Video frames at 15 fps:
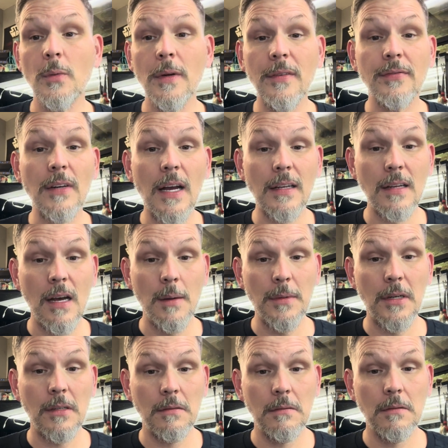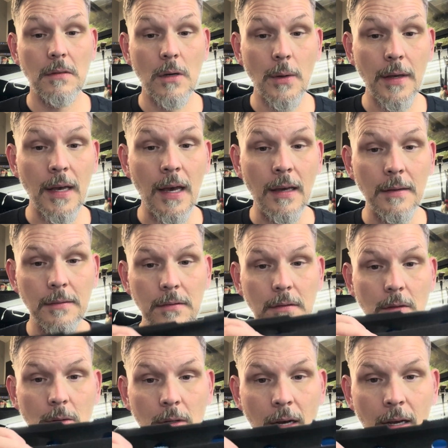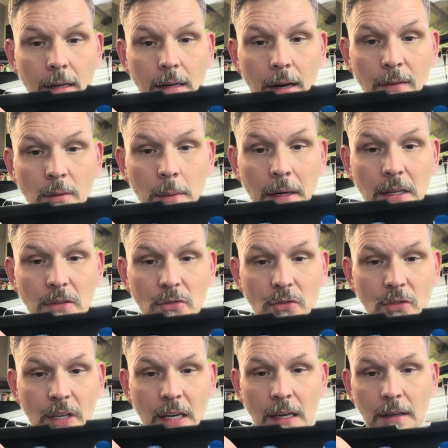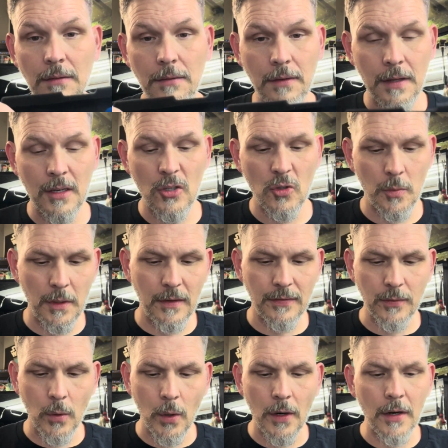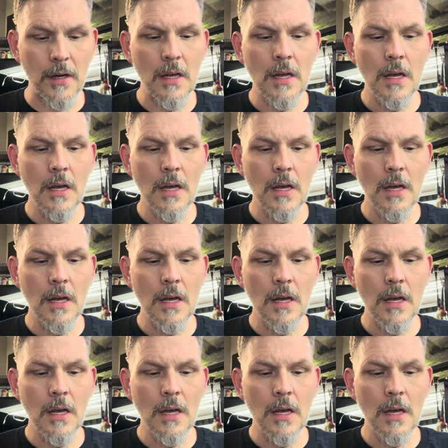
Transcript: refractometer, okay? Right? Everybody's seen these before.